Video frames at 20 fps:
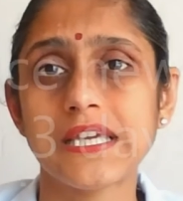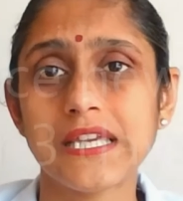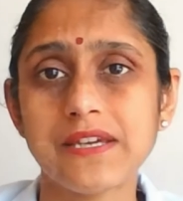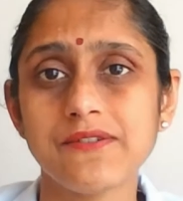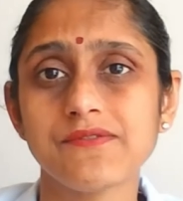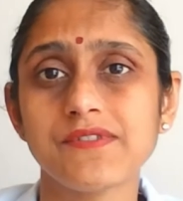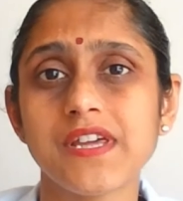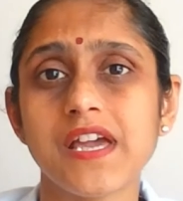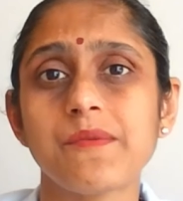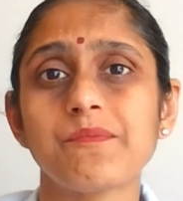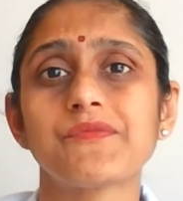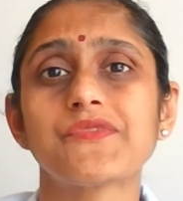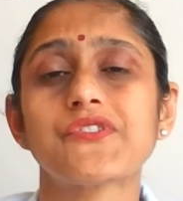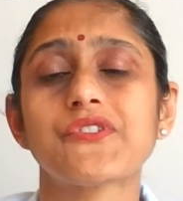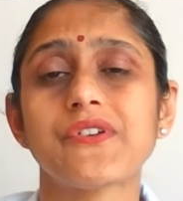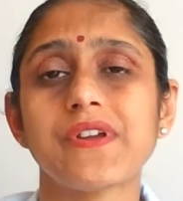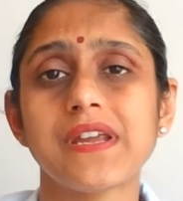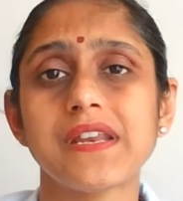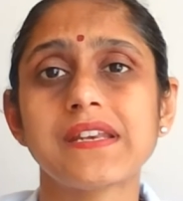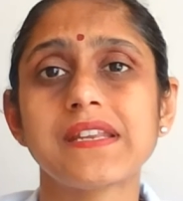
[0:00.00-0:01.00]
give them
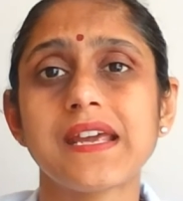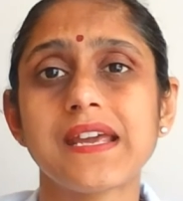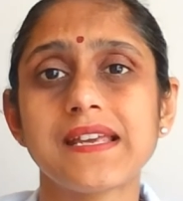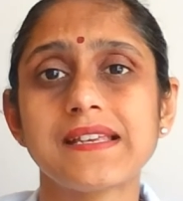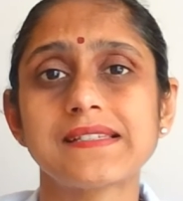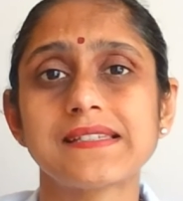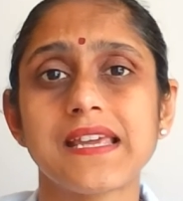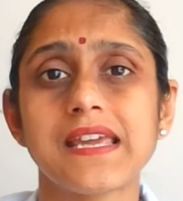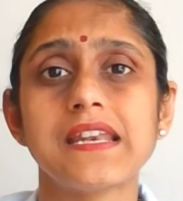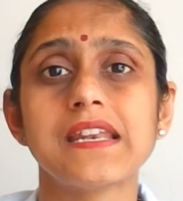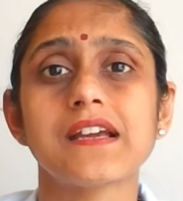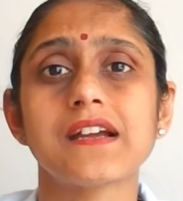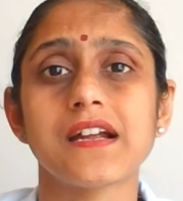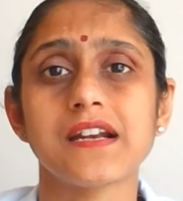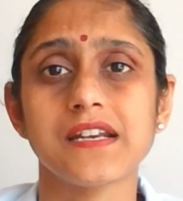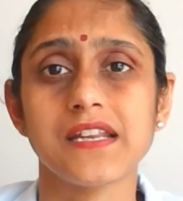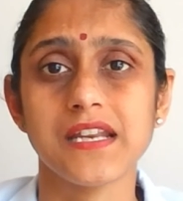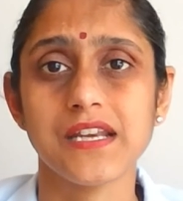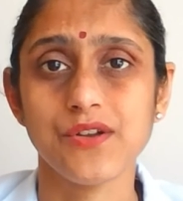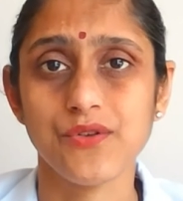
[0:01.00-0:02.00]
three days in
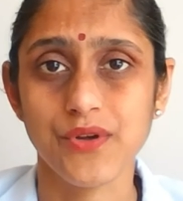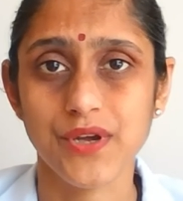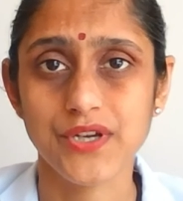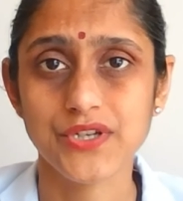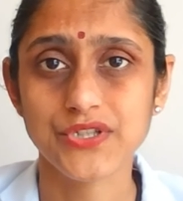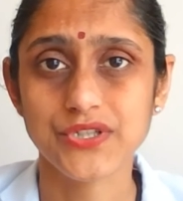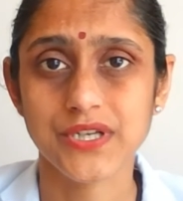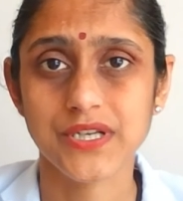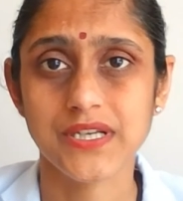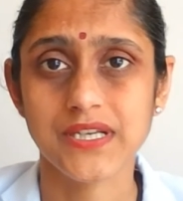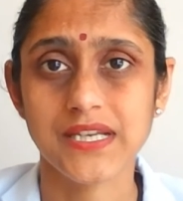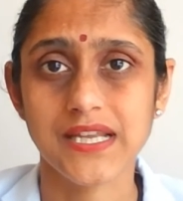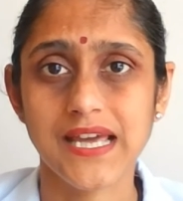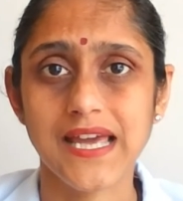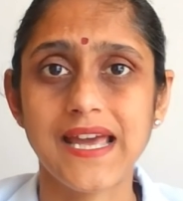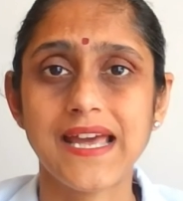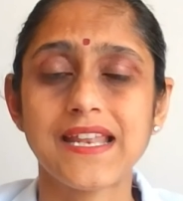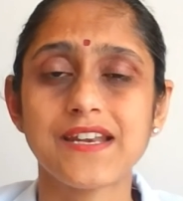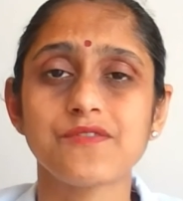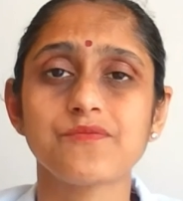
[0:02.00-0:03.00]
continuation,
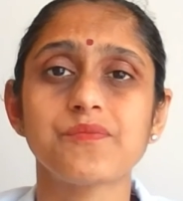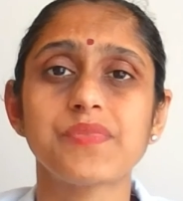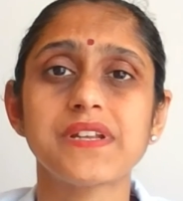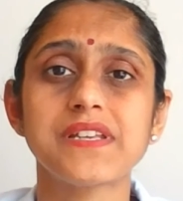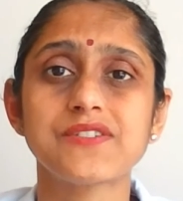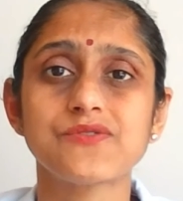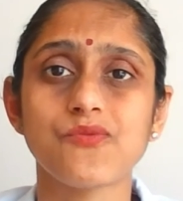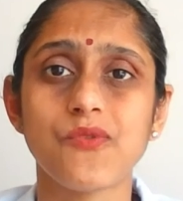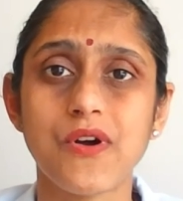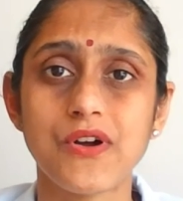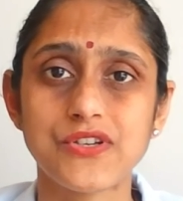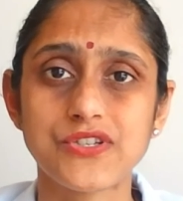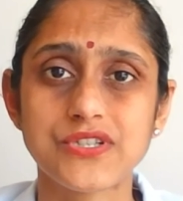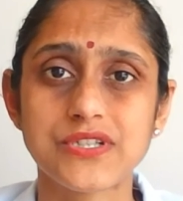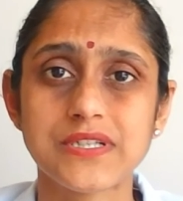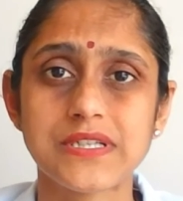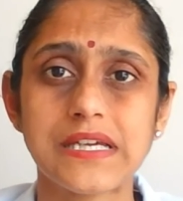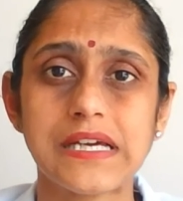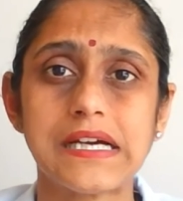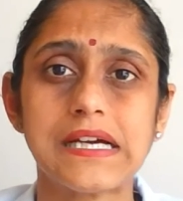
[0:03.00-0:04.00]
and please
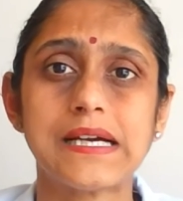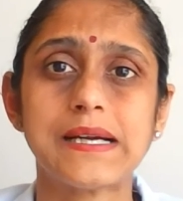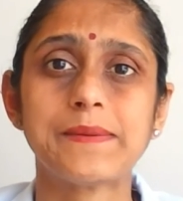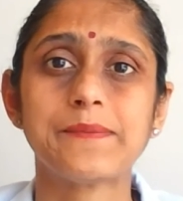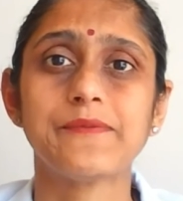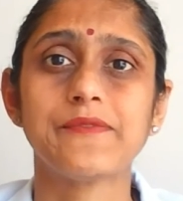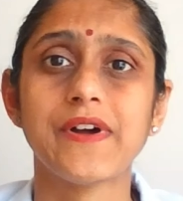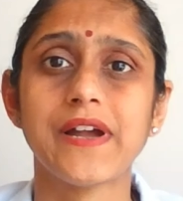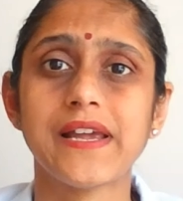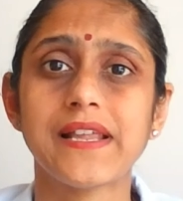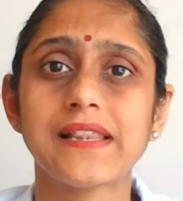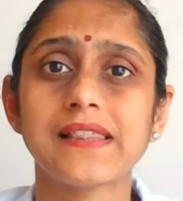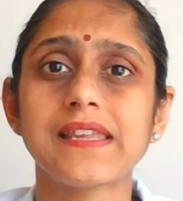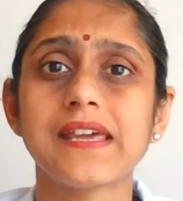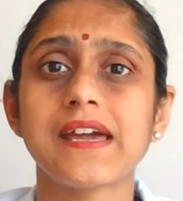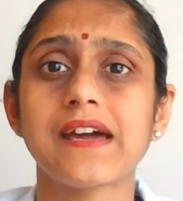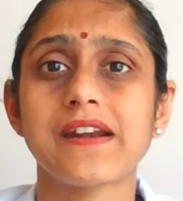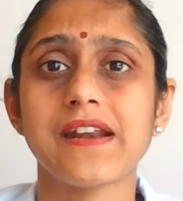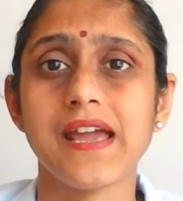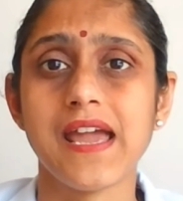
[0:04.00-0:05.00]
watch um, while
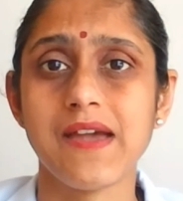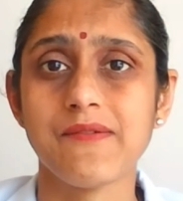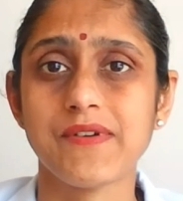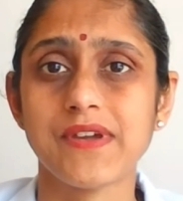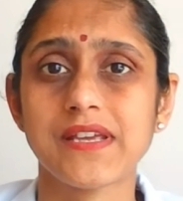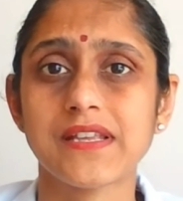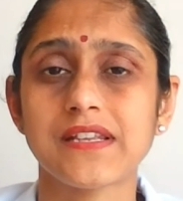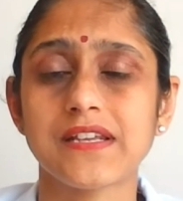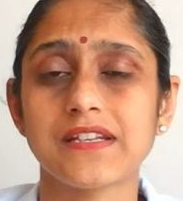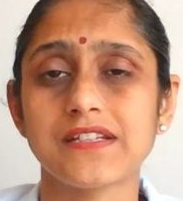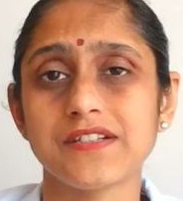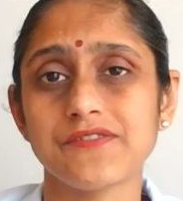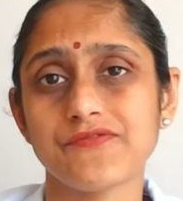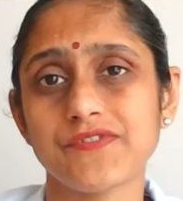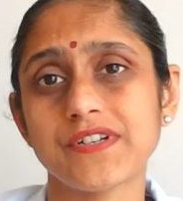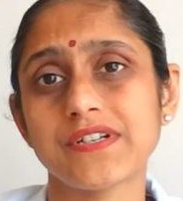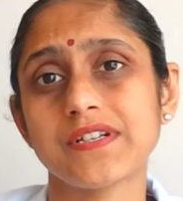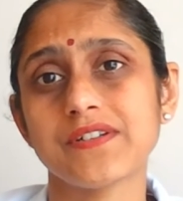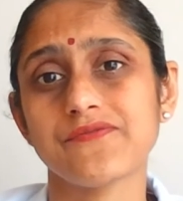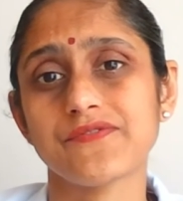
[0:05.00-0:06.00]
they are having uh,
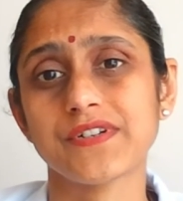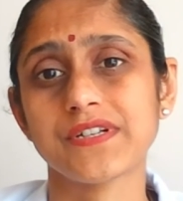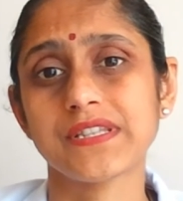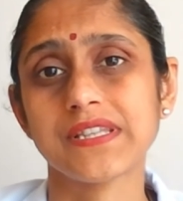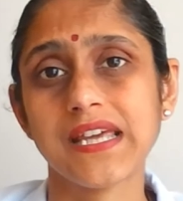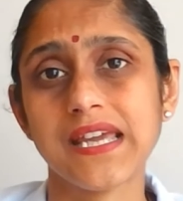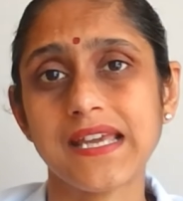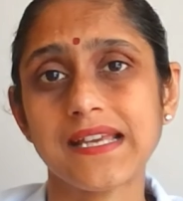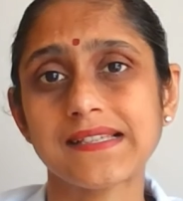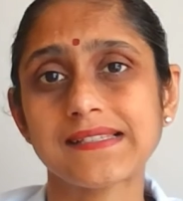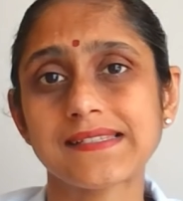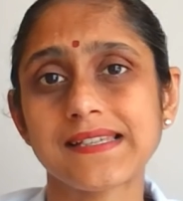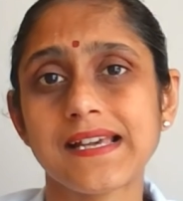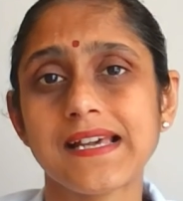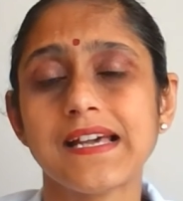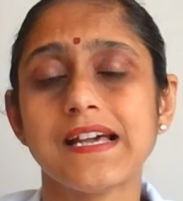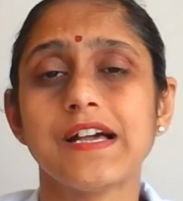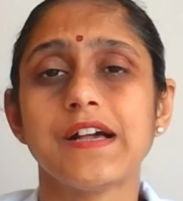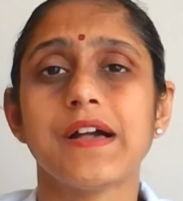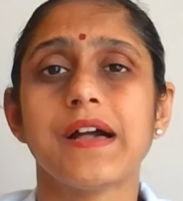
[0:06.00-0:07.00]
different different things,
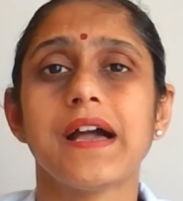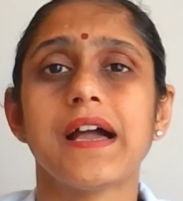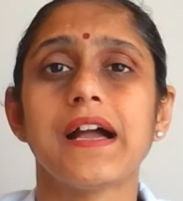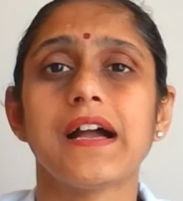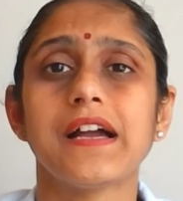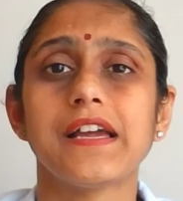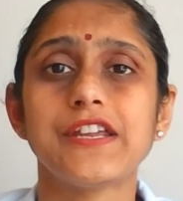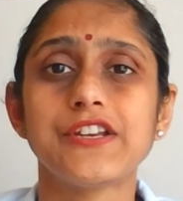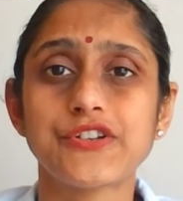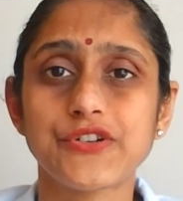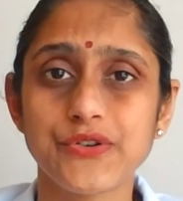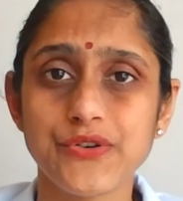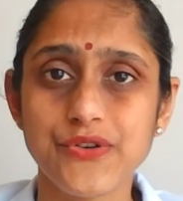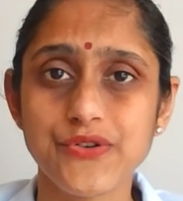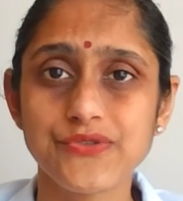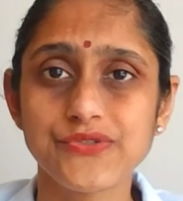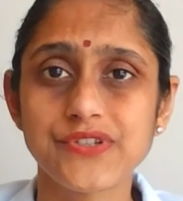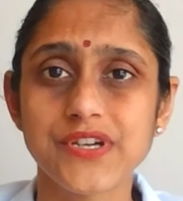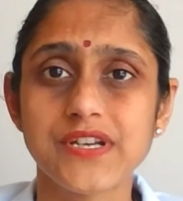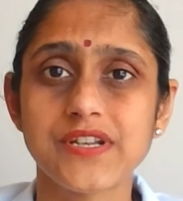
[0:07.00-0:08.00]
uh,
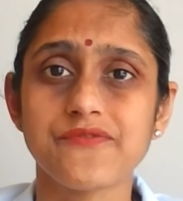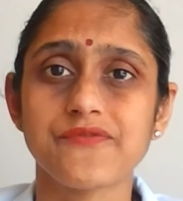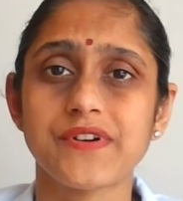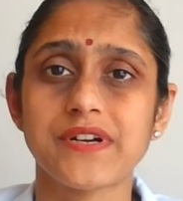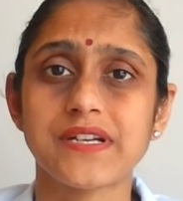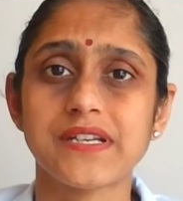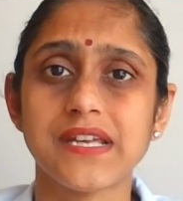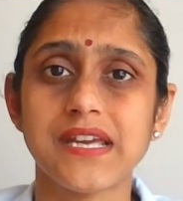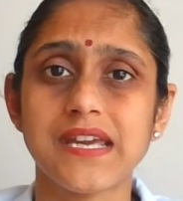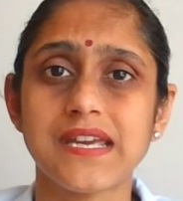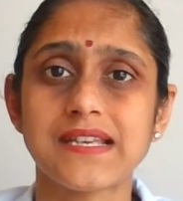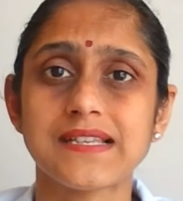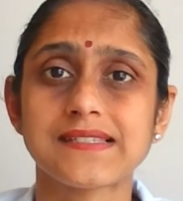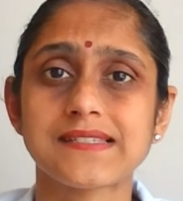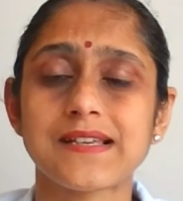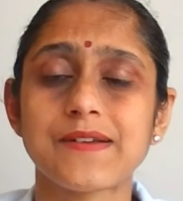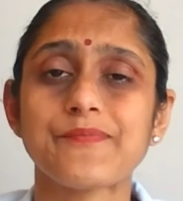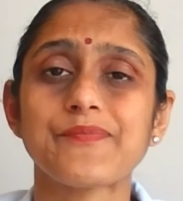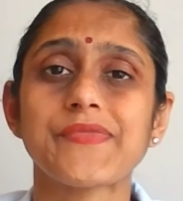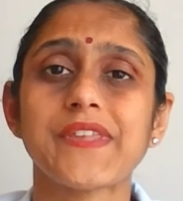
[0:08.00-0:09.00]
introduce uh, different
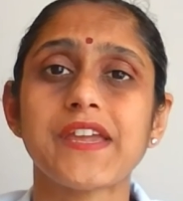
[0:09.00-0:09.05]
things.